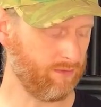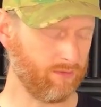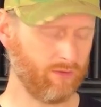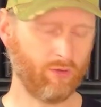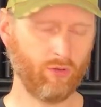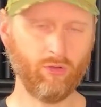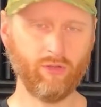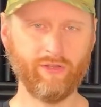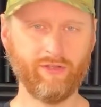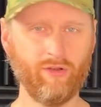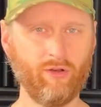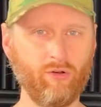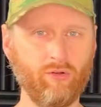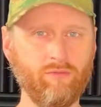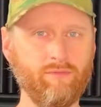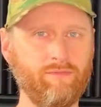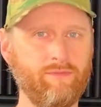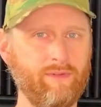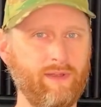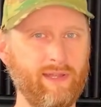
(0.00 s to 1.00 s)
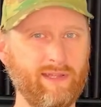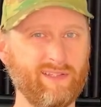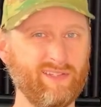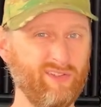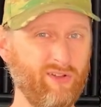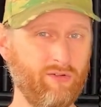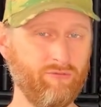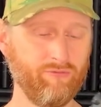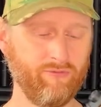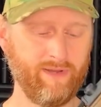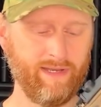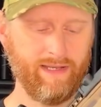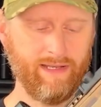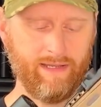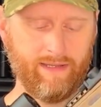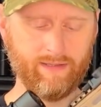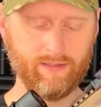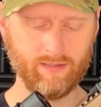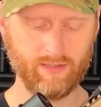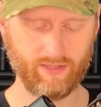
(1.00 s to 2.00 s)
all in all, it's not
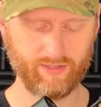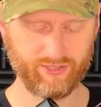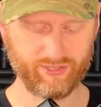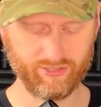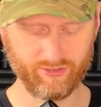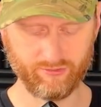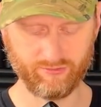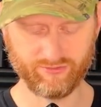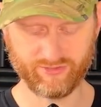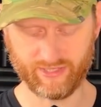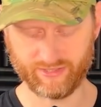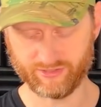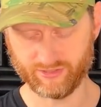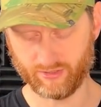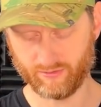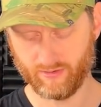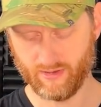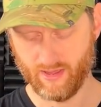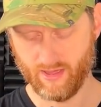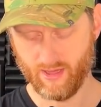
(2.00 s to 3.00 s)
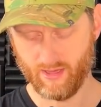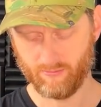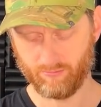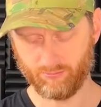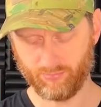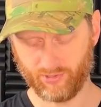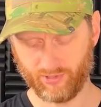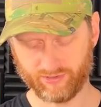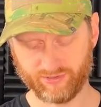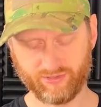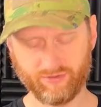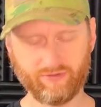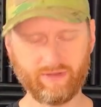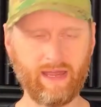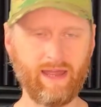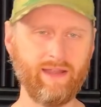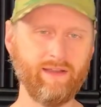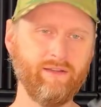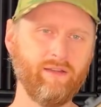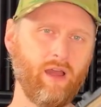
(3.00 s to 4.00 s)
really a huge issue, but you
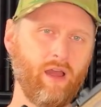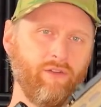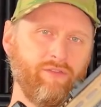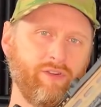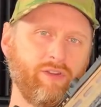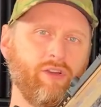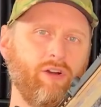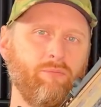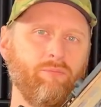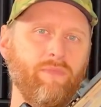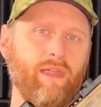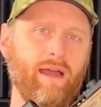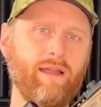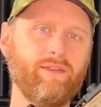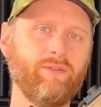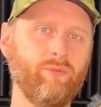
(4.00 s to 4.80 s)
can overcome that